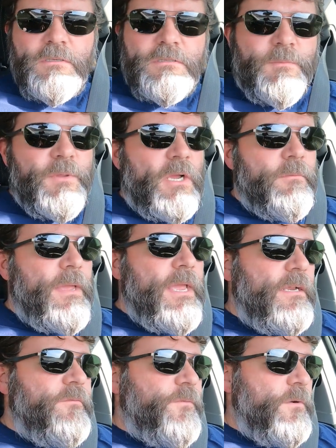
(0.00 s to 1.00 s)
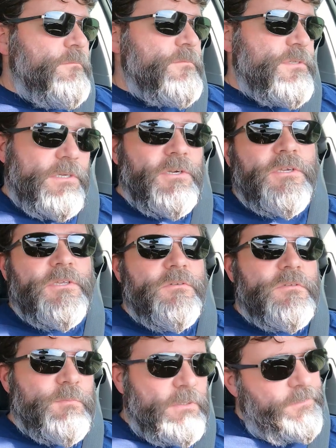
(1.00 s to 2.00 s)
Some young man from
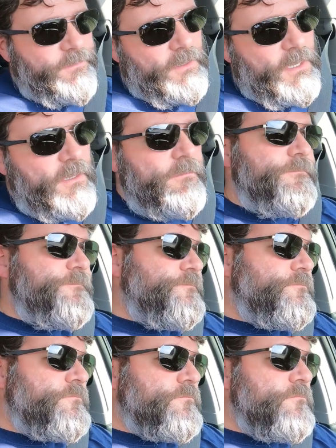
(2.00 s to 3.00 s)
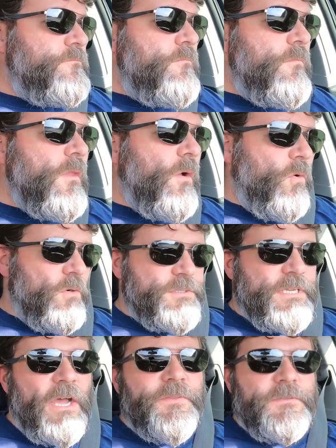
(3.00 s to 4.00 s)
Syracuse, believe it or not, or
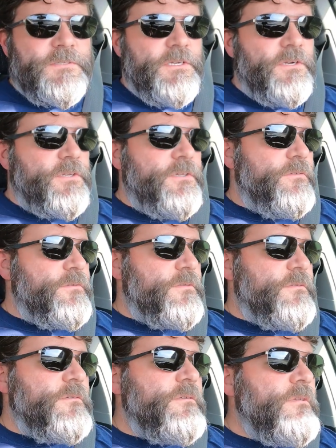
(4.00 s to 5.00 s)
south of Syracuse,